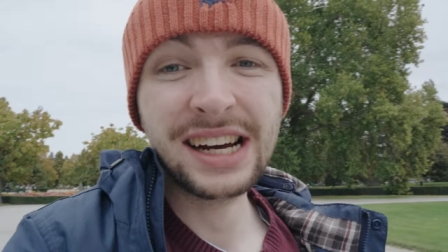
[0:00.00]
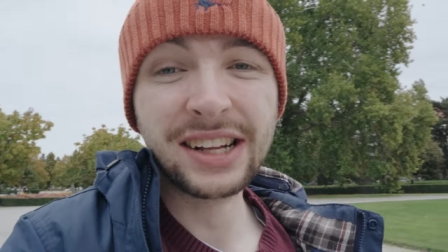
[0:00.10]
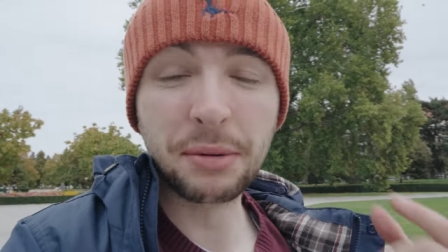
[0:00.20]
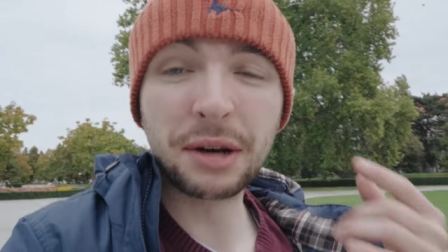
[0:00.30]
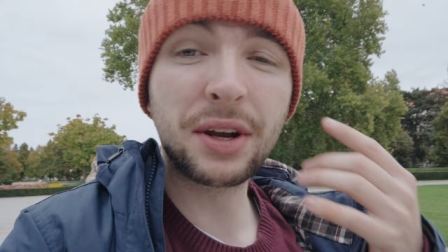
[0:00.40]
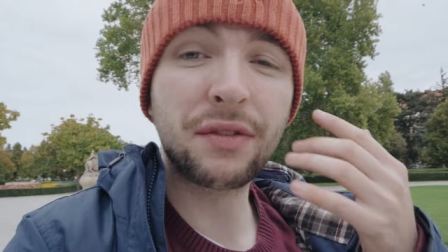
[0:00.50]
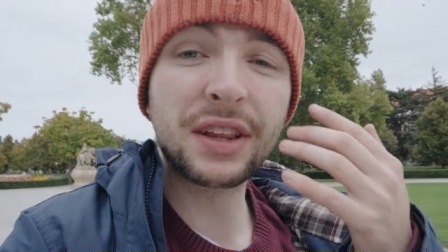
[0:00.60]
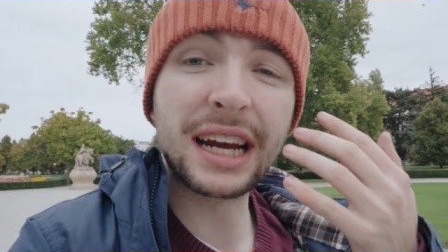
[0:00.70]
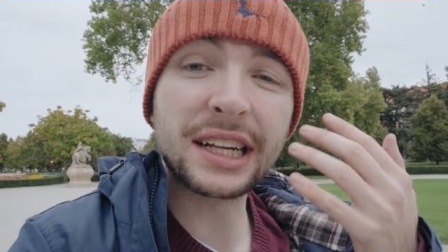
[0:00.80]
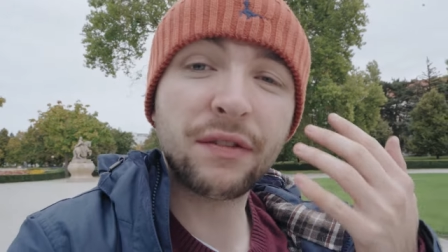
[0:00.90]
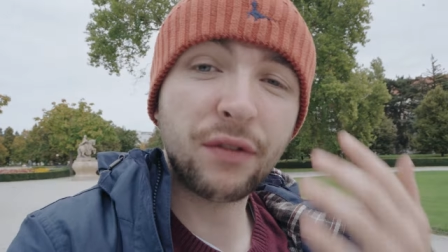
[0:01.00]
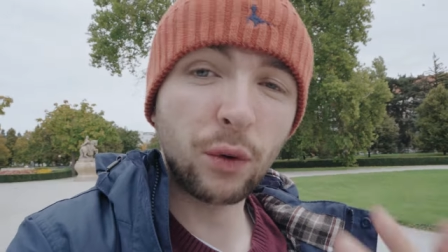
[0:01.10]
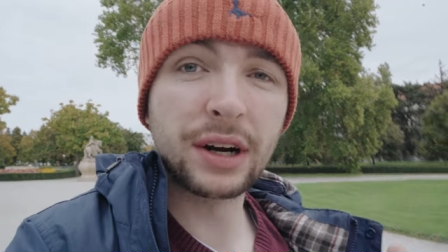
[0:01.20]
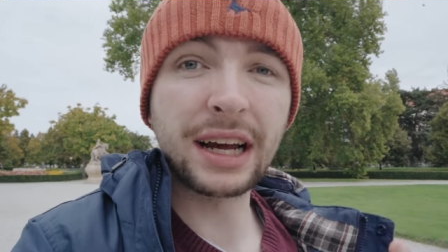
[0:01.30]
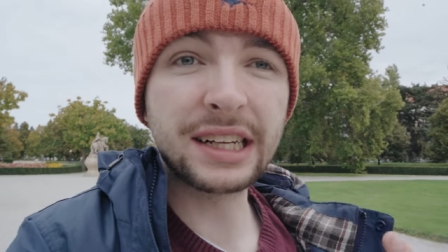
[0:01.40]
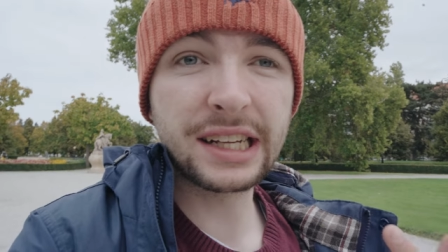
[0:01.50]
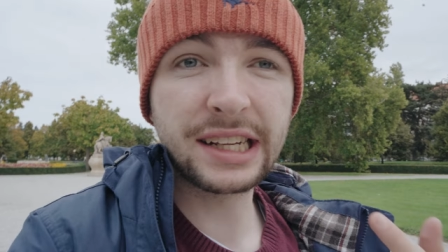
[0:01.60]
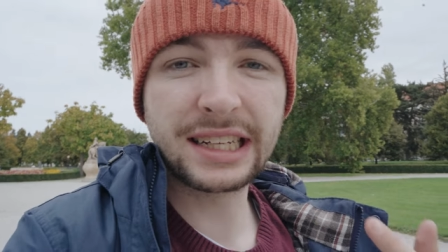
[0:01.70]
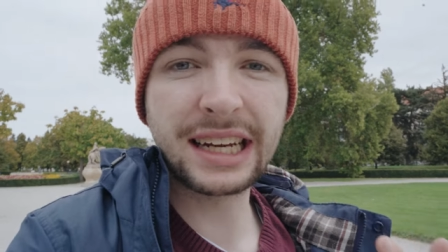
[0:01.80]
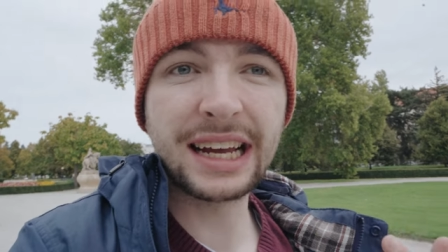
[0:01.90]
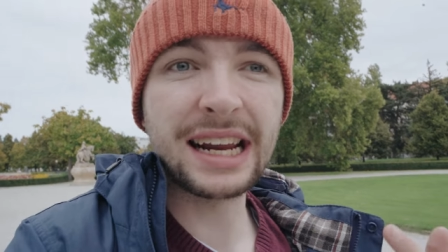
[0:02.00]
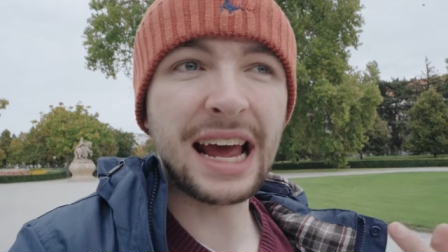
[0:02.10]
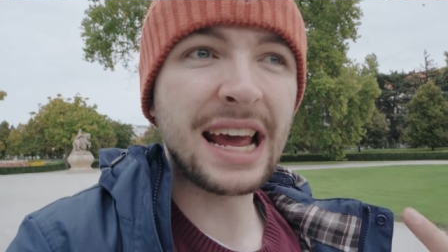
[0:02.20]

So I'm going to be here for the next four nights, staying